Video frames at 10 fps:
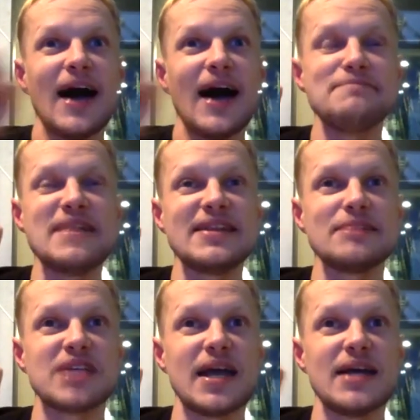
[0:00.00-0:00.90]
I've made
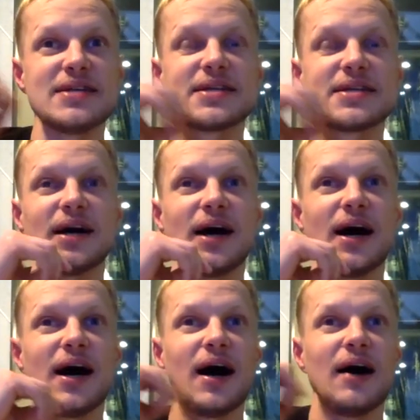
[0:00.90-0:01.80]
them taste
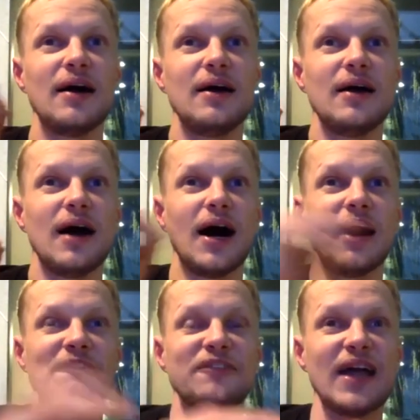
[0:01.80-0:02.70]
uh,
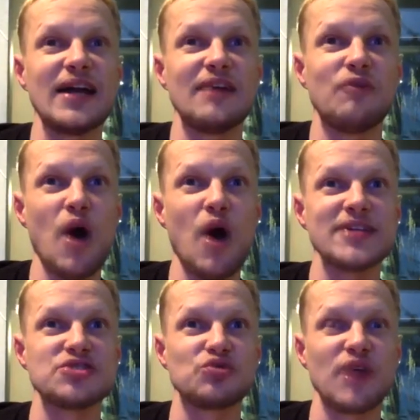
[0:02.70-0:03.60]
uh, flight of
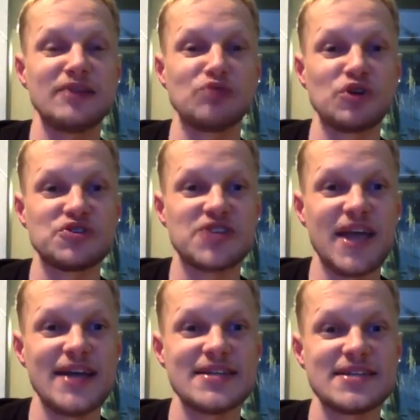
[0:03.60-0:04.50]
wines, red and
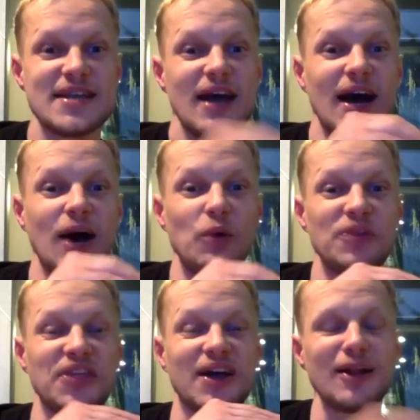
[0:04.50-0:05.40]
rosés uh, with
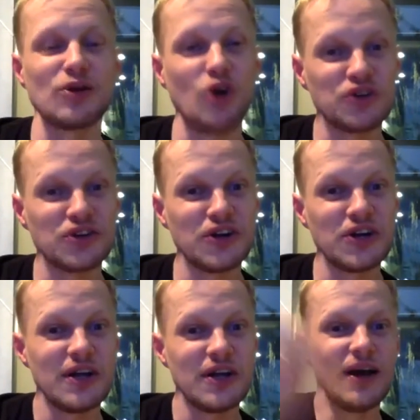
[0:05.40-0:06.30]
the color altered.